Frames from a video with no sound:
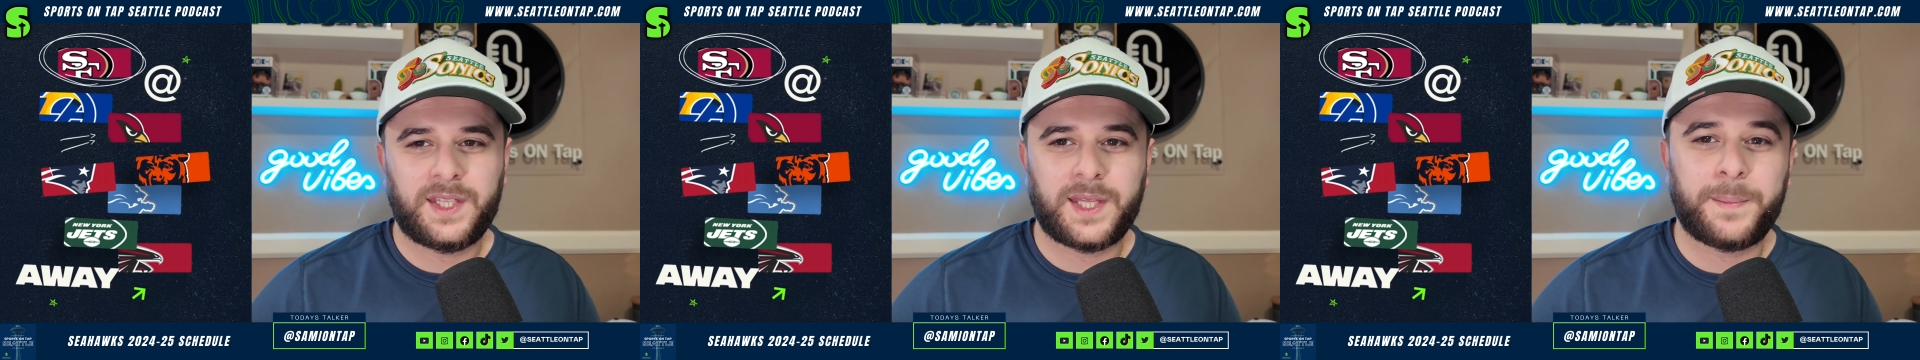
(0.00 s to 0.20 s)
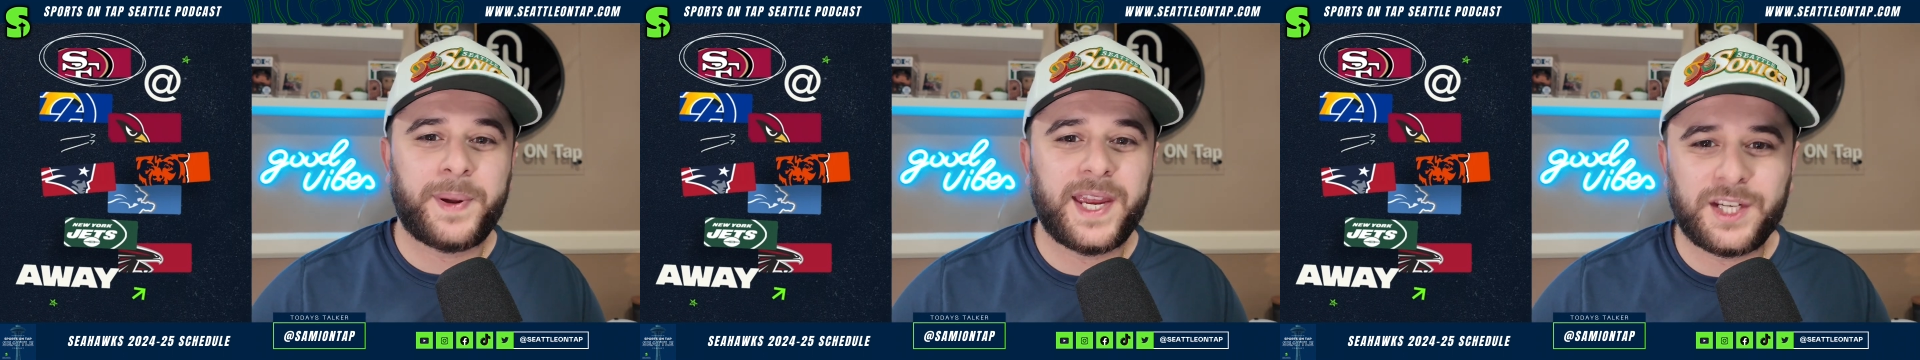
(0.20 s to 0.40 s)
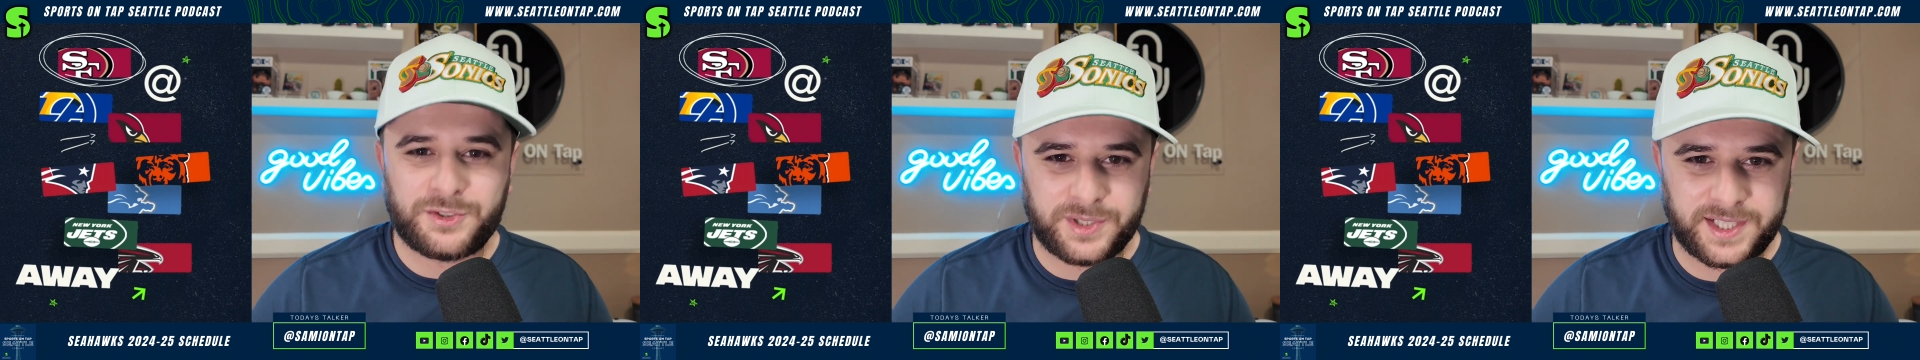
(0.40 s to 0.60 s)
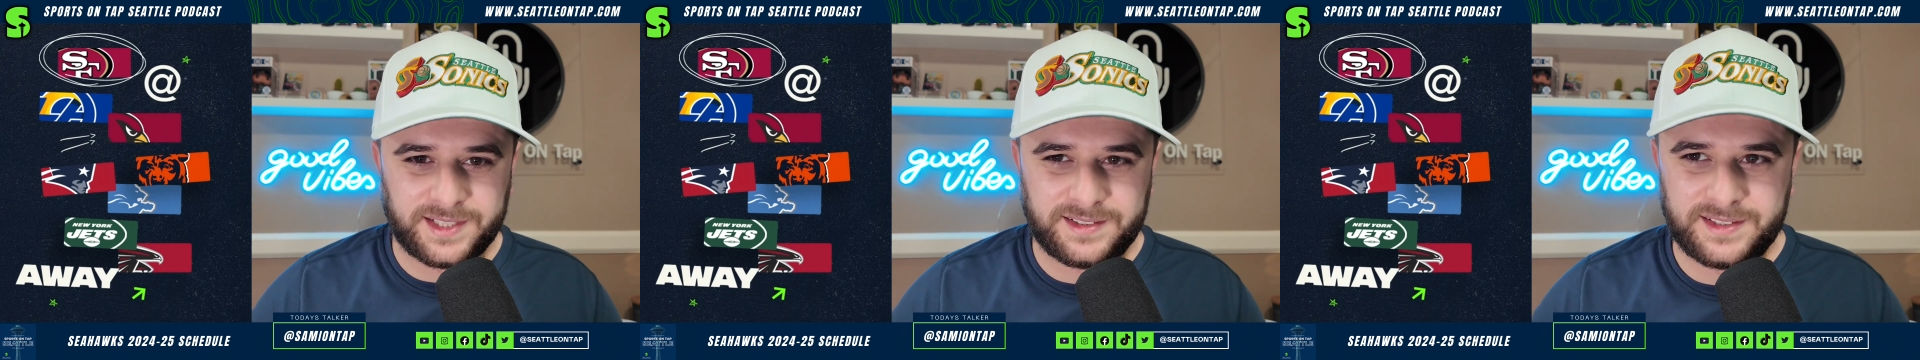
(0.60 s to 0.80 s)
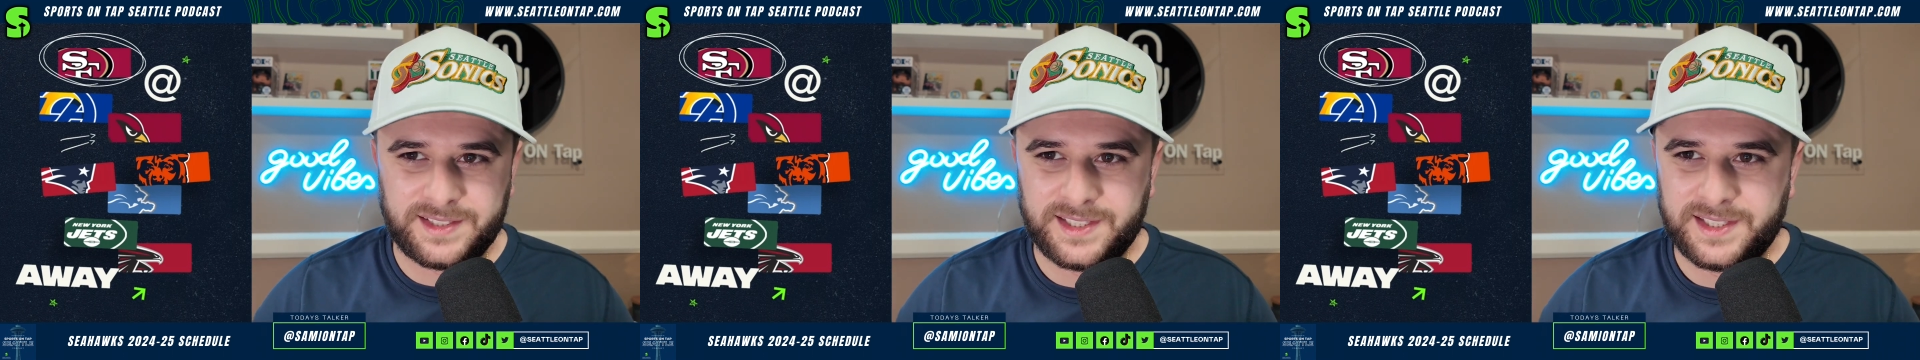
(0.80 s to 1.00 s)
The
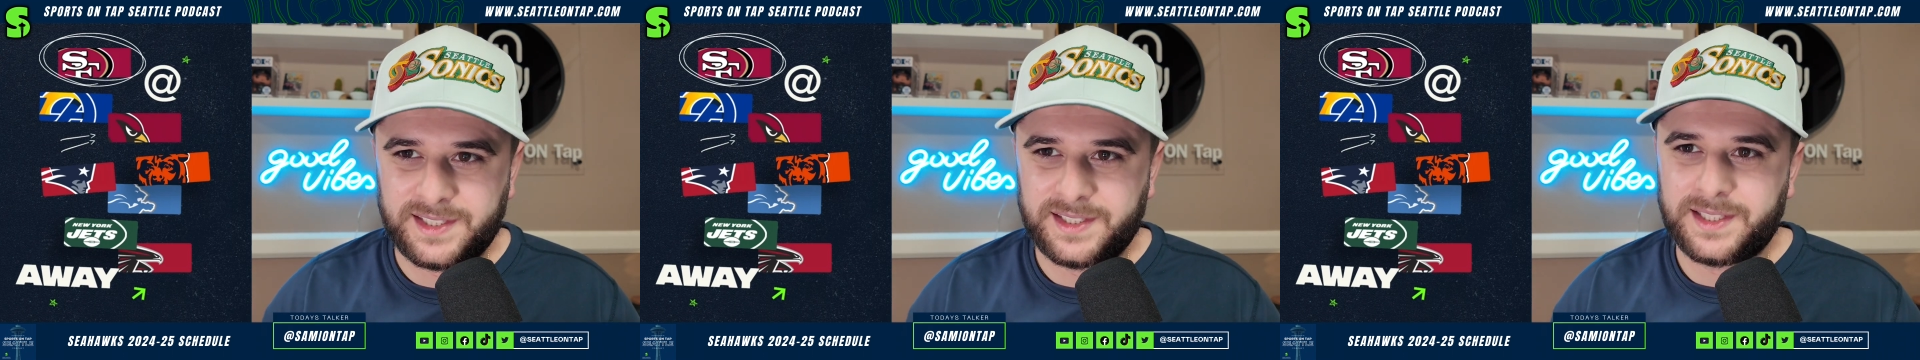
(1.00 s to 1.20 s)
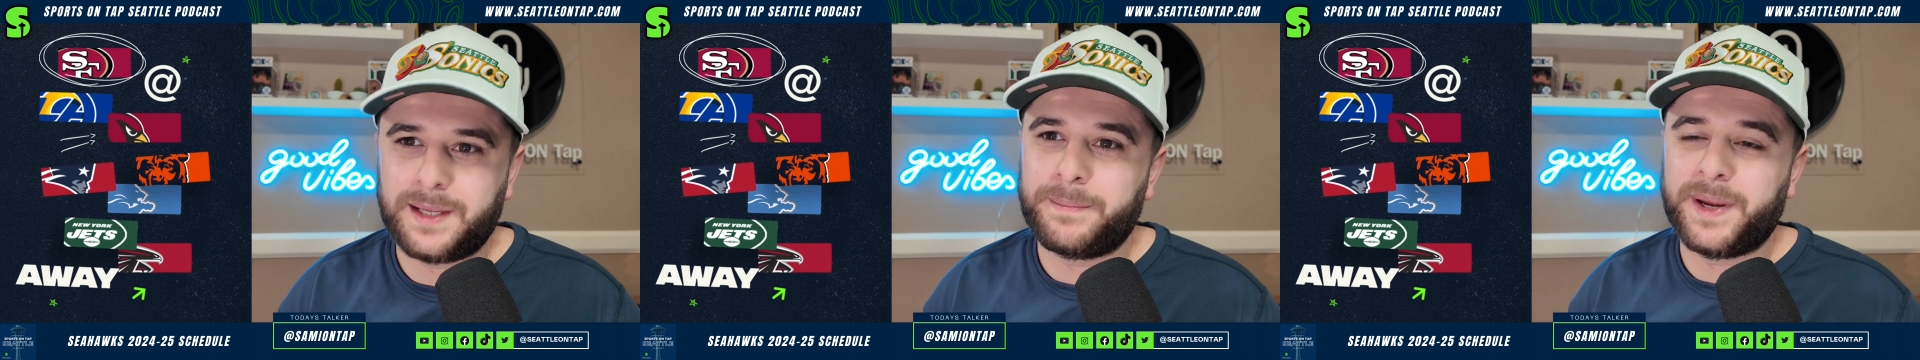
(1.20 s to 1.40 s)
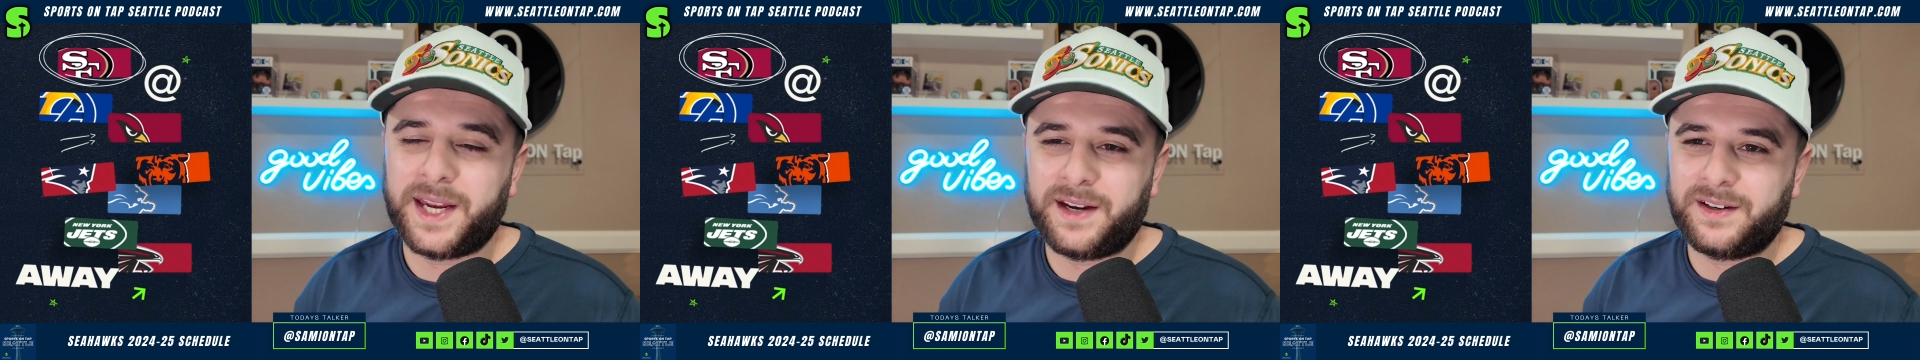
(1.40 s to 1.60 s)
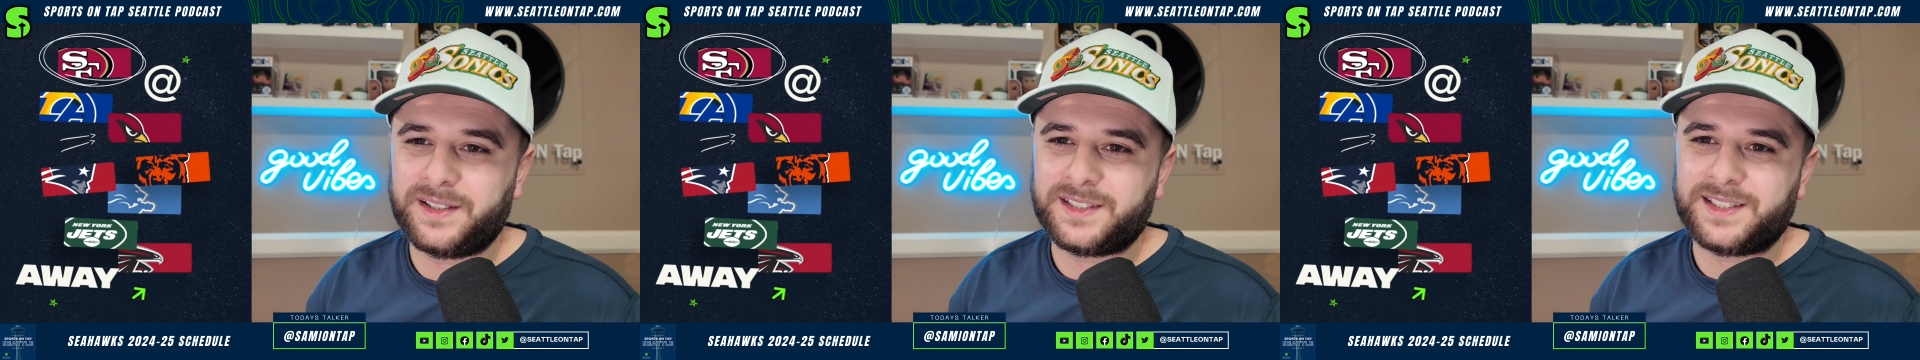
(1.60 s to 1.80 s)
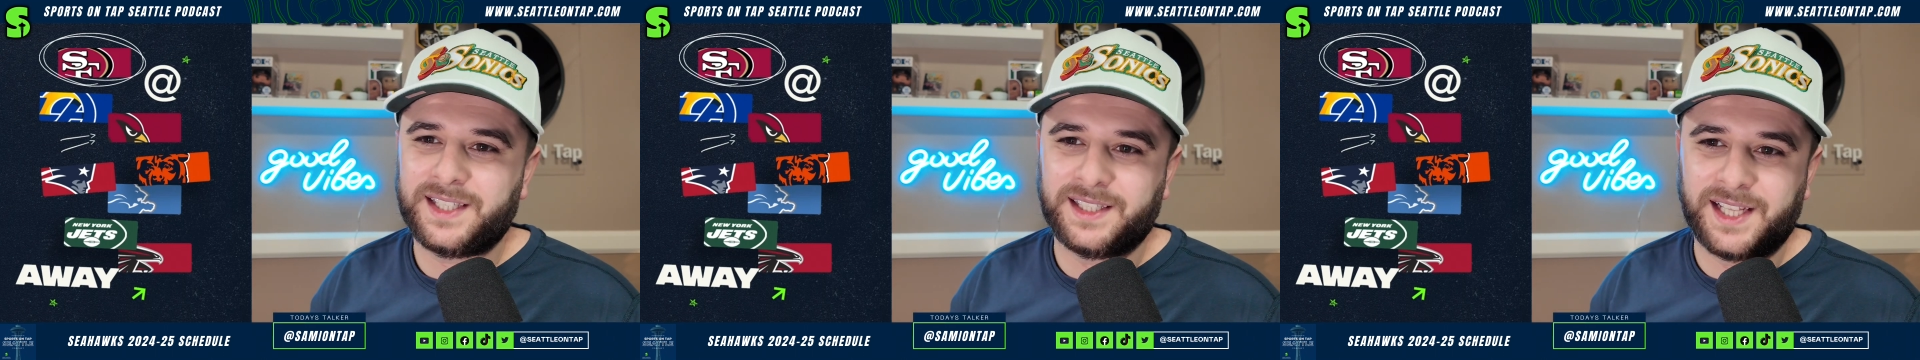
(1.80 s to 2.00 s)
Patriots, the
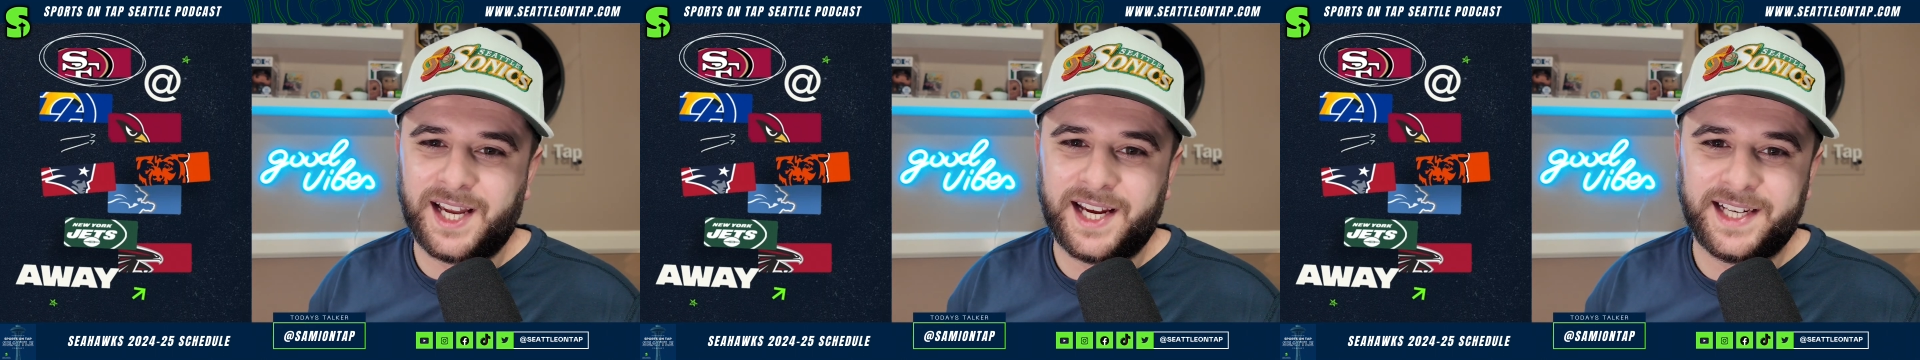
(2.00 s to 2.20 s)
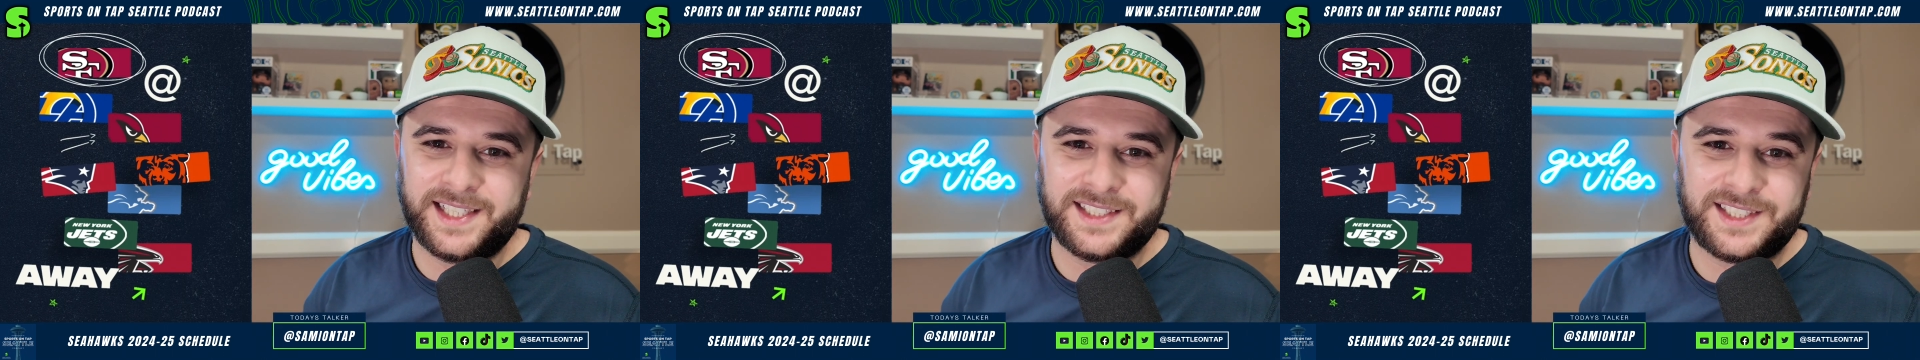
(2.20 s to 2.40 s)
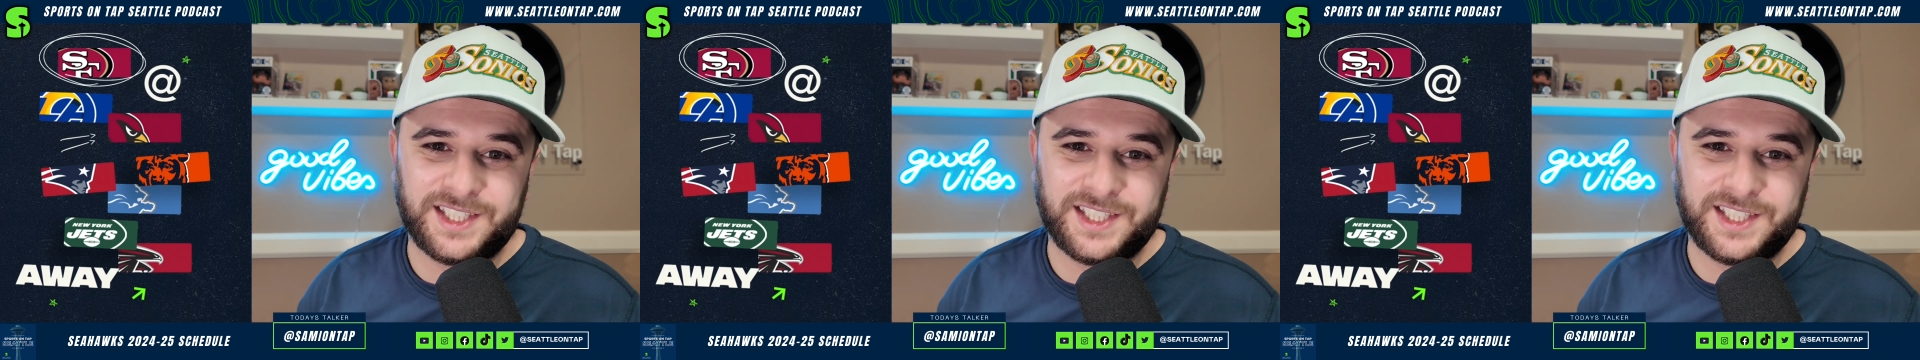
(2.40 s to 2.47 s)
Bears, the Lions,